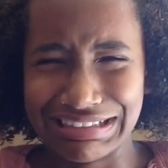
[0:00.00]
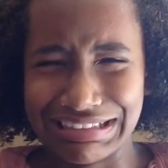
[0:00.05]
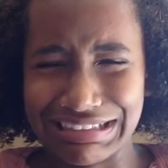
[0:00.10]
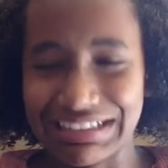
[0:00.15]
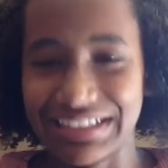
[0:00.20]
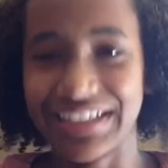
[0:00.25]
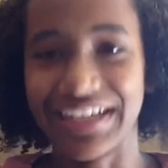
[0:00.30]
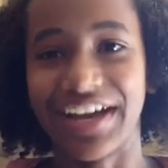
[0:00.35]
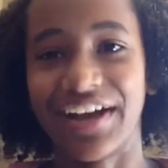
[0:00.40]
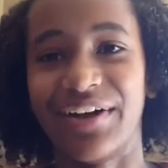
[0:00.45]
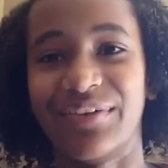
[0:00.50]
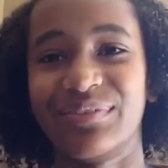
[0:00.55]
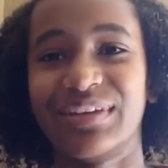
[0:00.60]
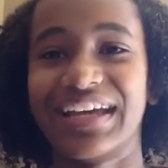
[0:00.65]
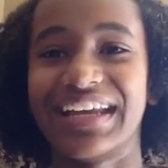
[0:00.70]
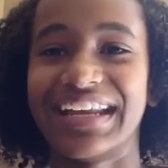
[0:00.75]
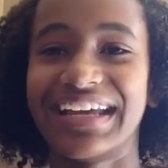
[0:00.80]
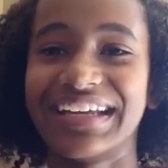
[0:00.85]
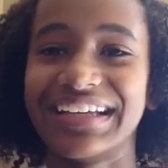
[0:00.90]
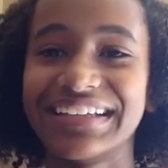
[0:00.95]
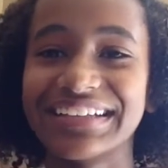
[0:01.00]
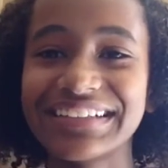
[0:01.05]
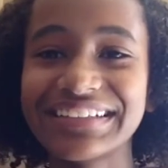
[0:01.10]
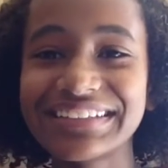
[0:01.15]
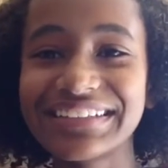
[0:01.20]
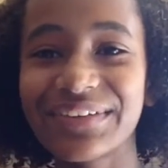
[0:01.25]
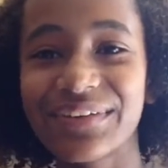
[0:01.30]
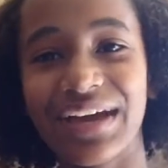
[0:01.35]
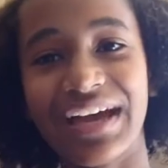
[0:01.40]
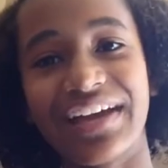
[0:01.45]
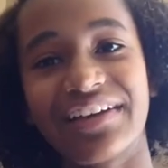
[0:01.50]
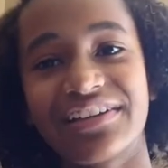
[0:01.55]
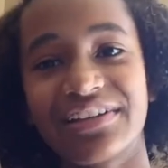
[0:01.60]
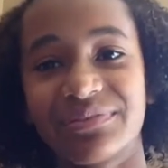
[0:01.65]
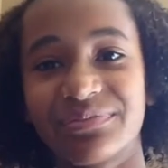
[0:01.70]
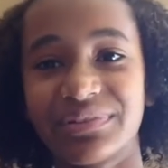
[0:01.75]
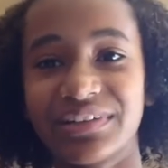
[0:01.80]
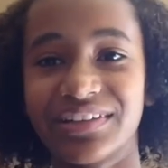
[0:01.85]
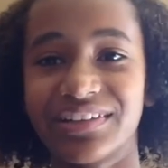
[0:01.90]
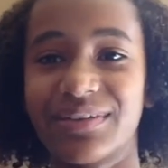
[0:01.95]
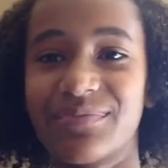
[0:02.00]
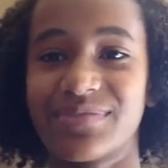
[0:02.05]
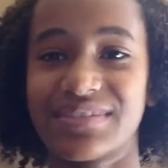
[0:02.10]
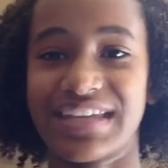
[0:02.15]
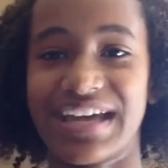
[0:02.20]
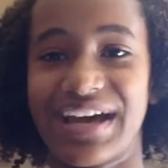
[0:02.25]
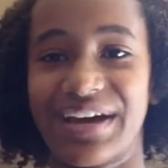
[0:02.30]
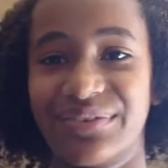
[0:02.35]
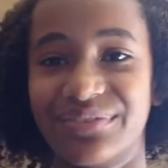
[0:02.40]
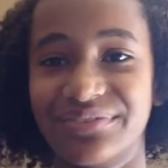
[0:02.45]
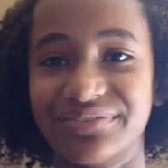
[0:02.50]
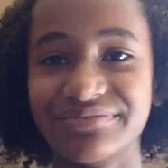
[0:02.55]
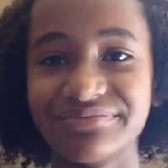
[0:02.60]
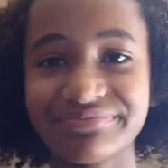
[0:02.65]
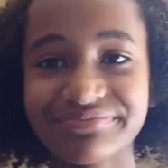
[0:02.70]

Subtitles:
No, I'm kidding. It's okay. You can put a thumbs down.